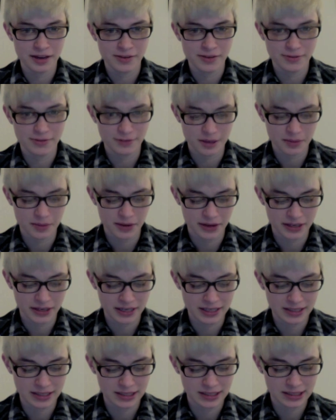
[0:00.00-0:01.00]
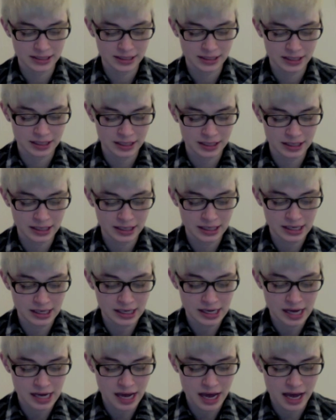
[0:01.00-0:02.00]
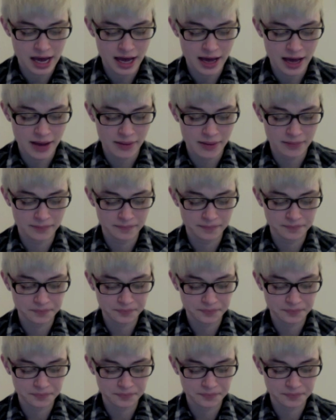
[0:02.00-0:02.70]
femaleness. Um,